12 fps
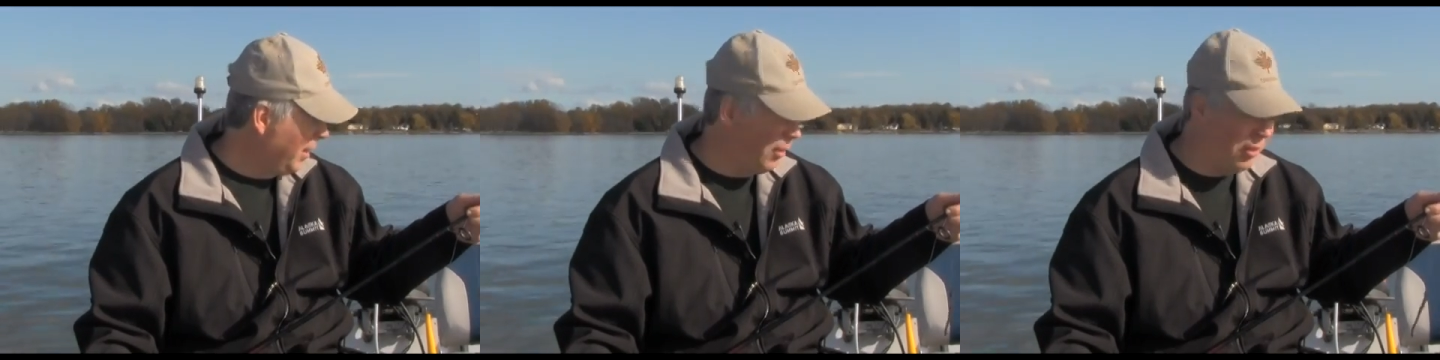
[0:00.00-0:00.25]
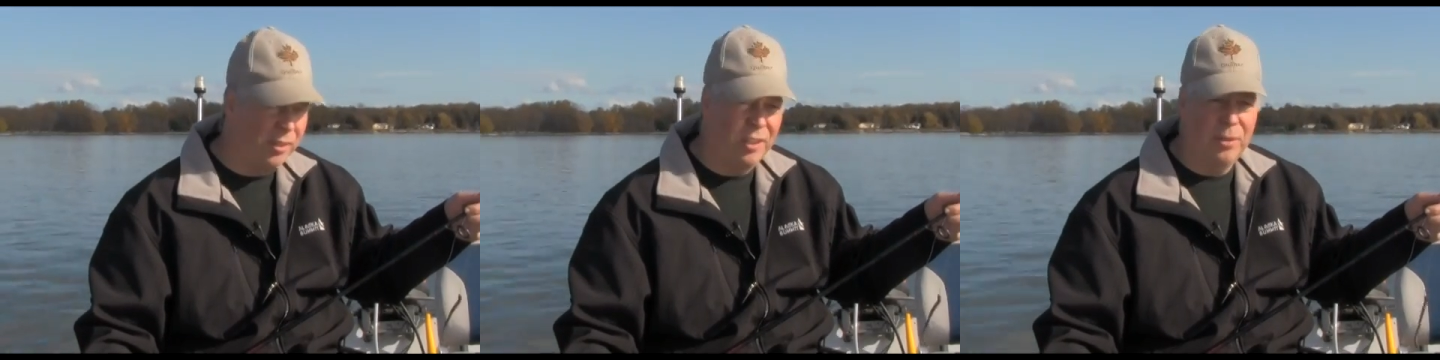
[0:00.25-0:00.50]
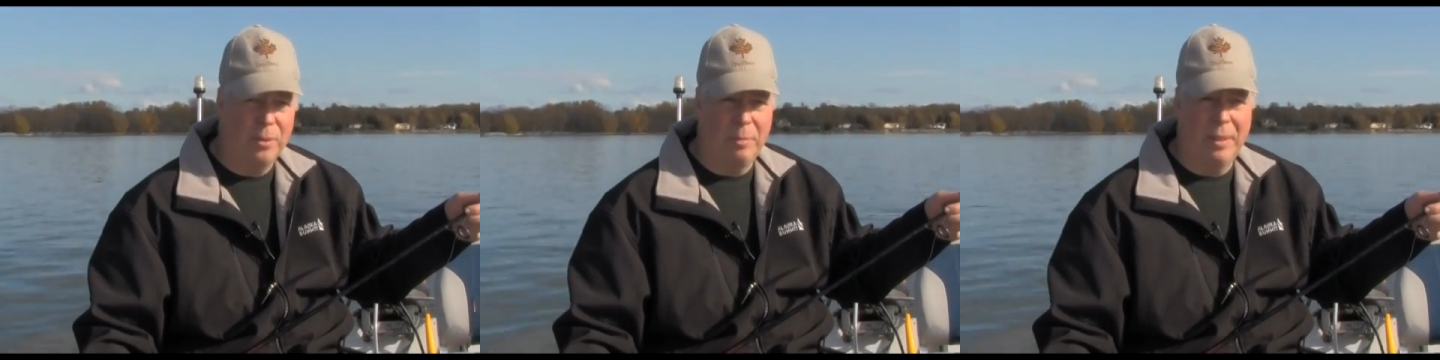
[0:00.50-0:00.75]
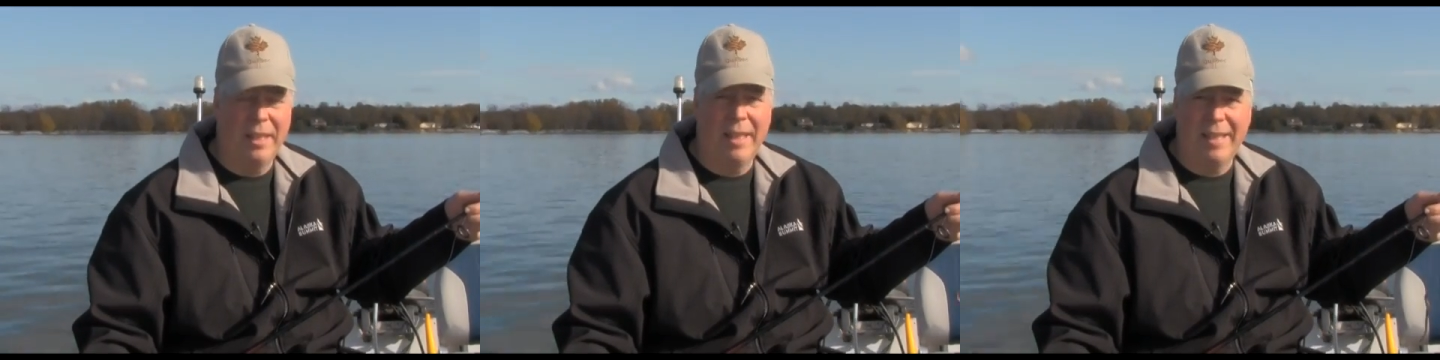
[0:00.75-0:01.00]
so this would
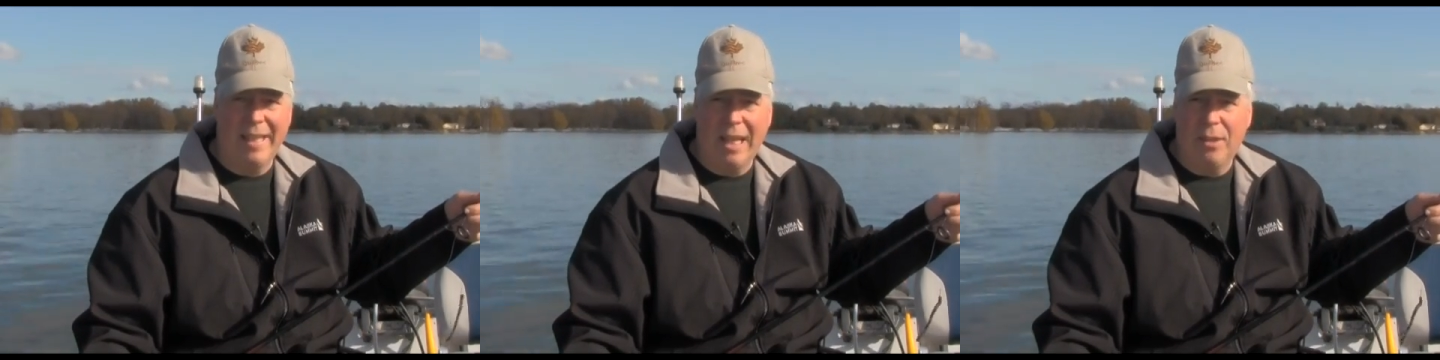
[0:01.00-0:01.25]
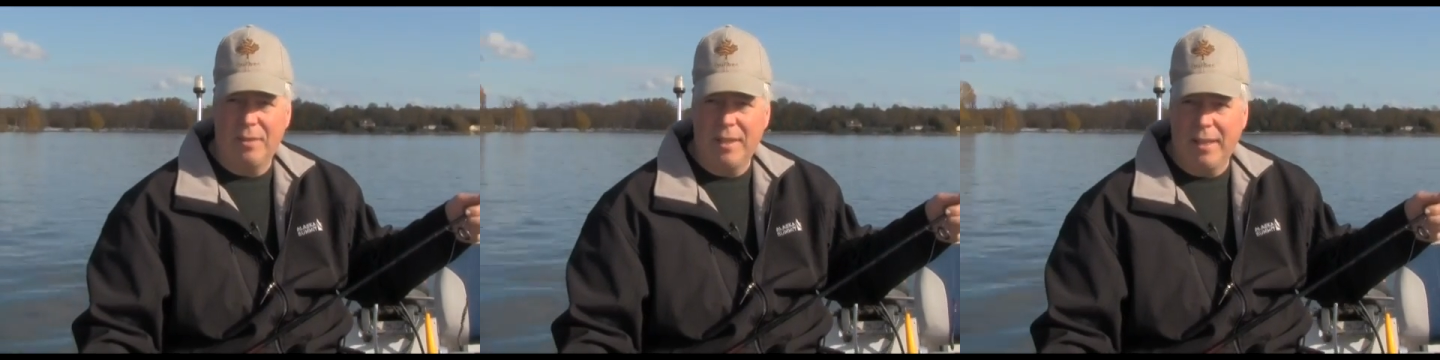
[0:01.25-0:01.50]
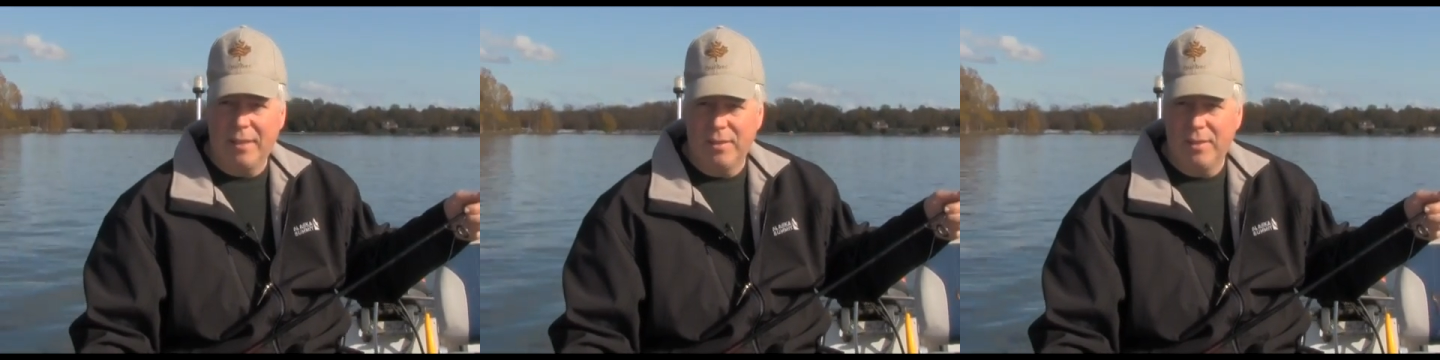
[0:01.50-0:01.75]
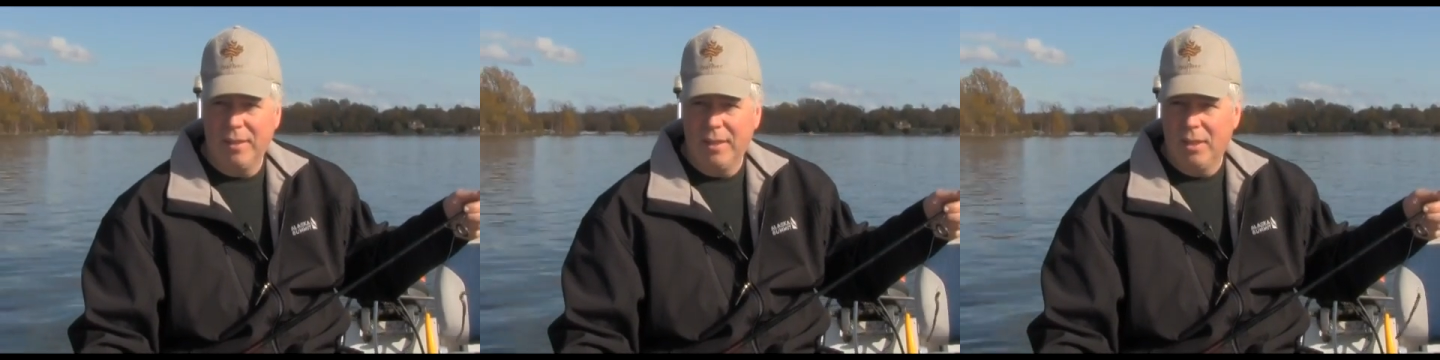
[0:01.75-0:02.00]
be like the
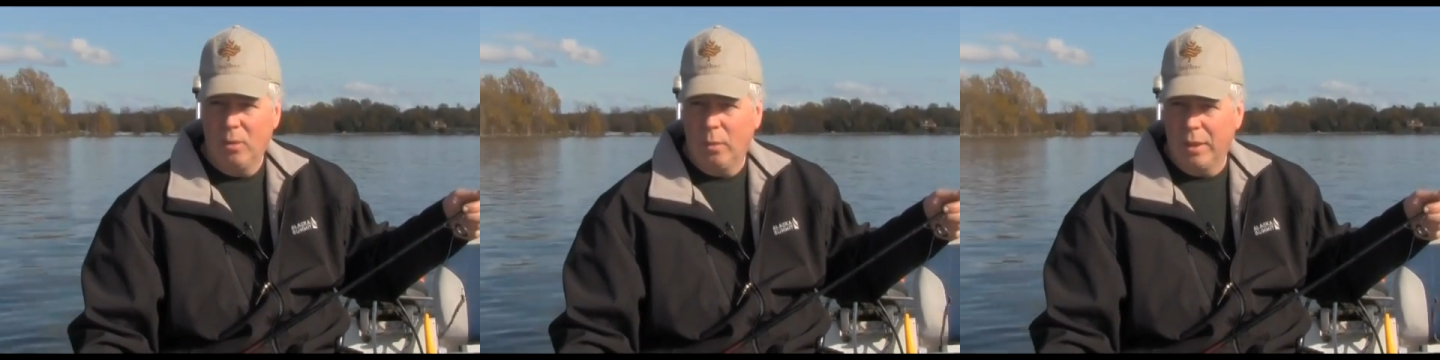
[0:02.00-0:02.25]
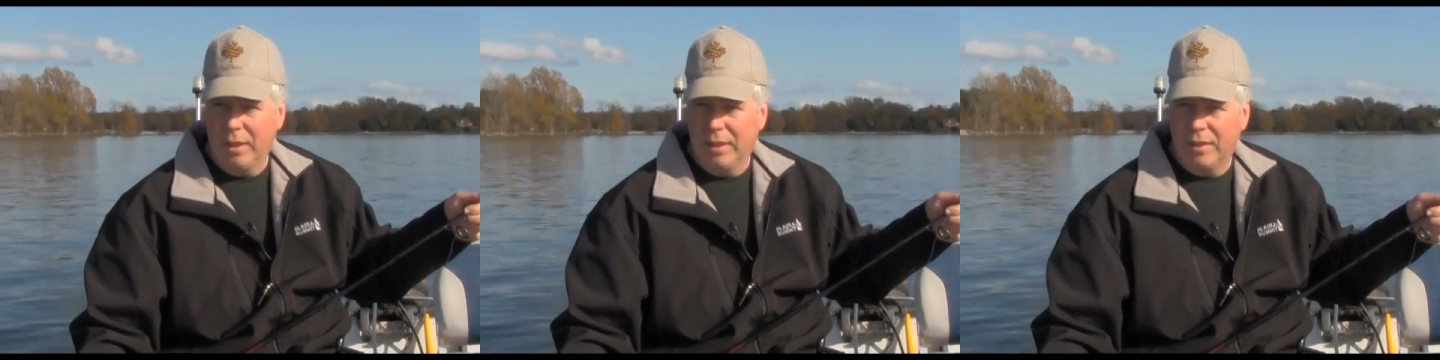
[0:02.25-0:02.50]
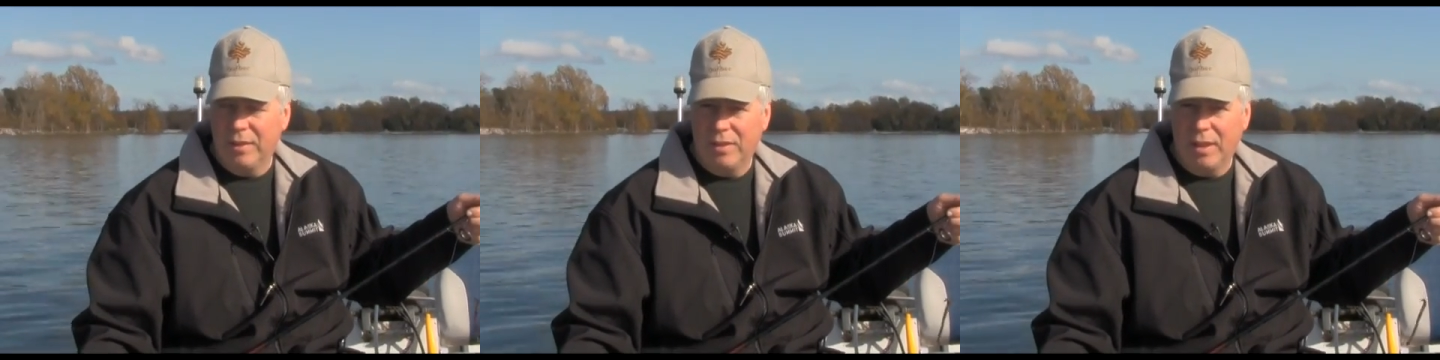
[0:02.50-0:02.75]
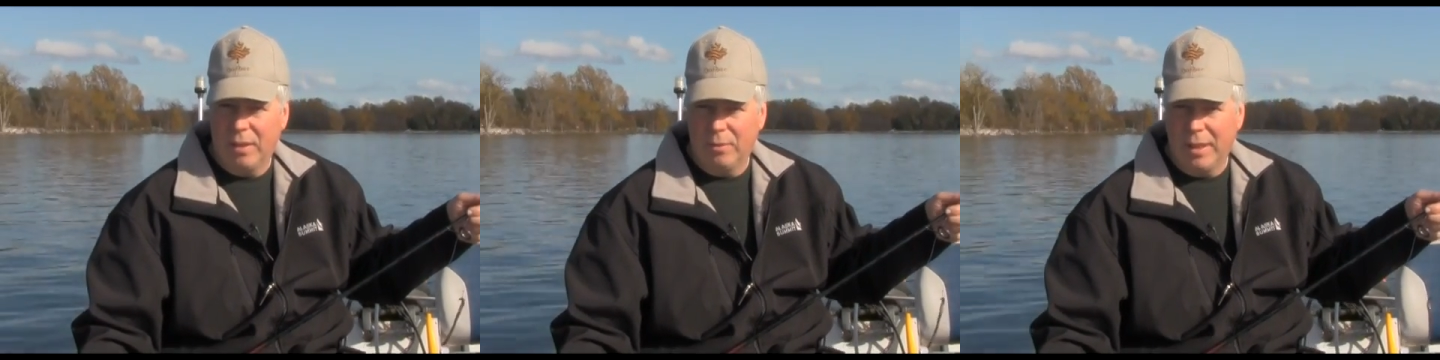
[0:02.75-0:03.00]
outtakes where you get the
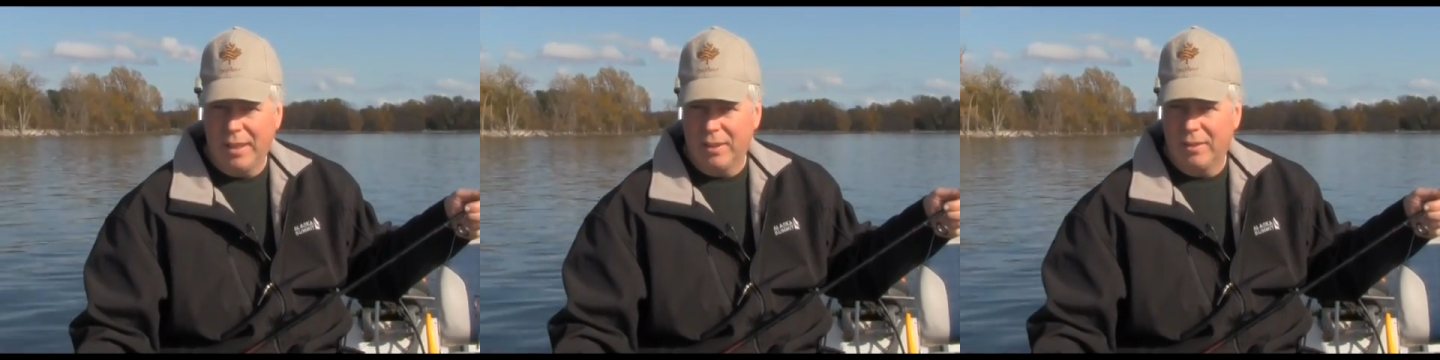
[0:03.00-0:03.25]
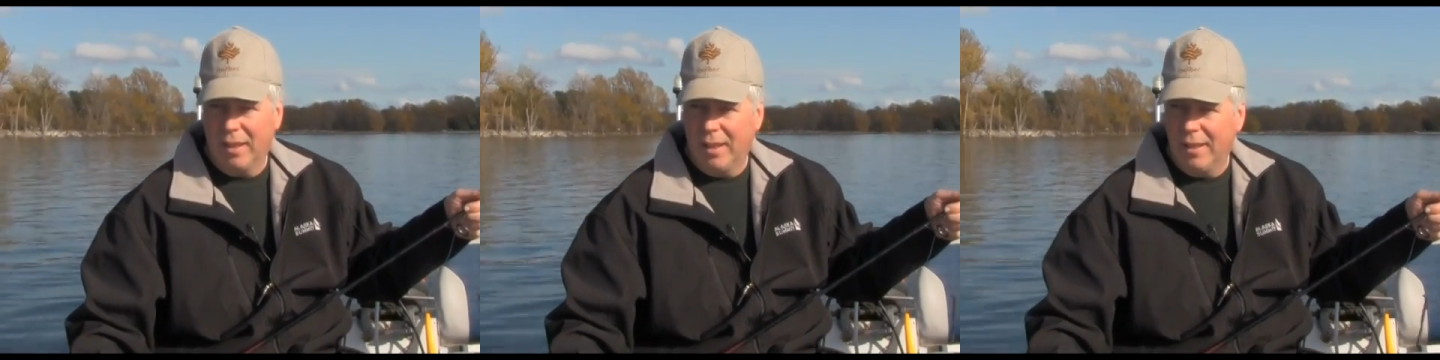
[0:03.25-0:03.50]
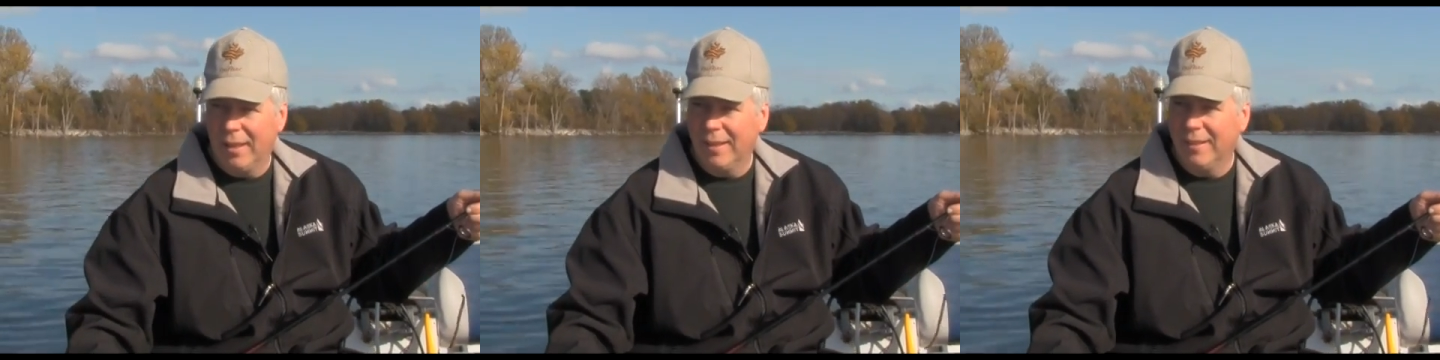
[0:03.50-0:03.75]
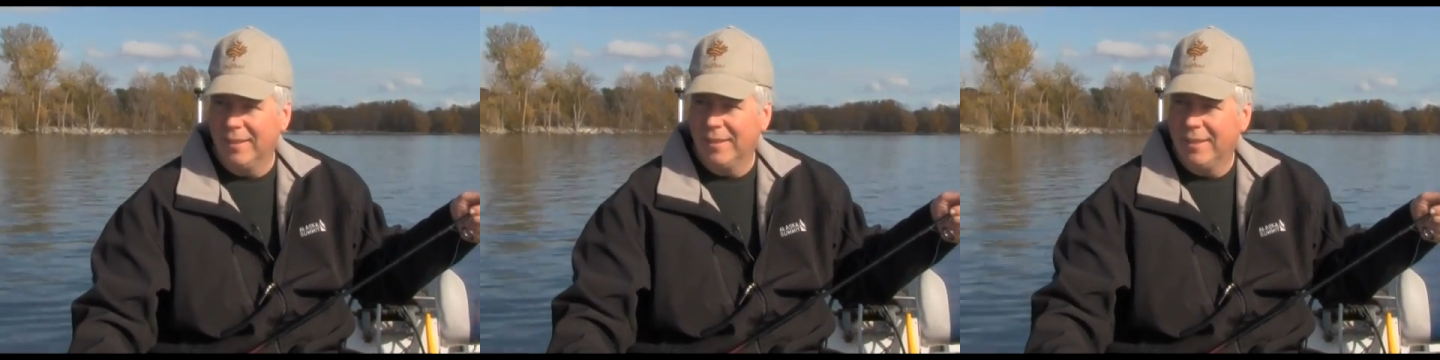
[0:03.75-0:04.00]
sun right in your
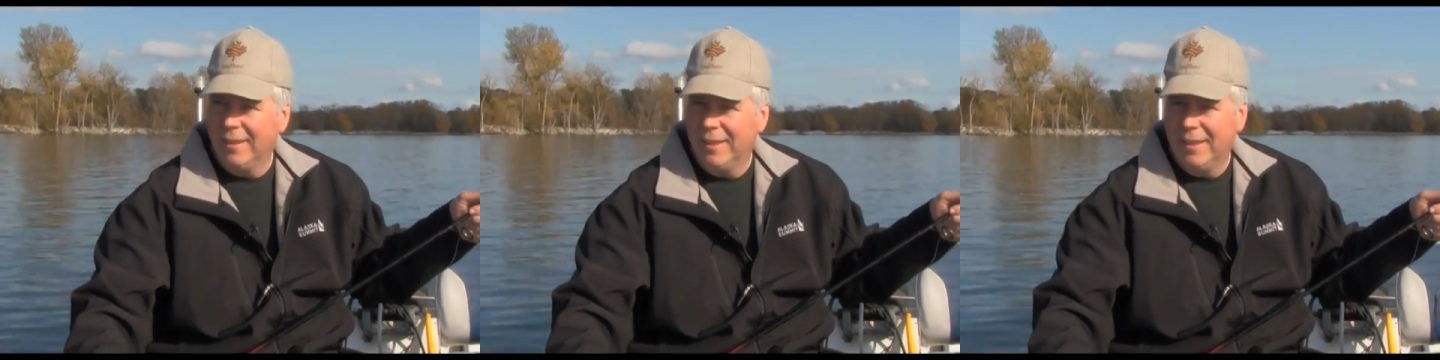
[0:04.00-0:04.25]
eyes,